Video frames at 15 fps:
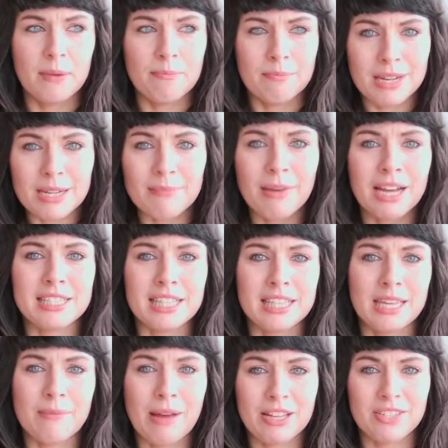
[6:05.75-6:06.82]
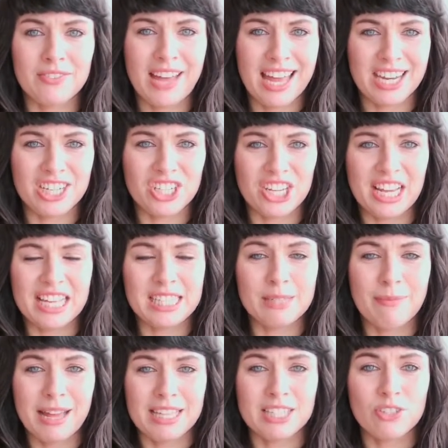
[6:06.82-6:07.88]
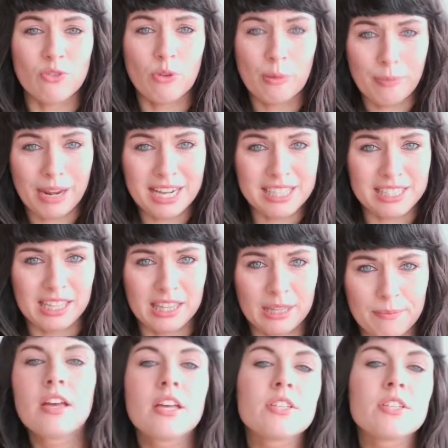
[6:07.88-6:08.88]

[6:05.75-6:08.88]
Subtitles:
minimizing the amount of energy it spends replacing them.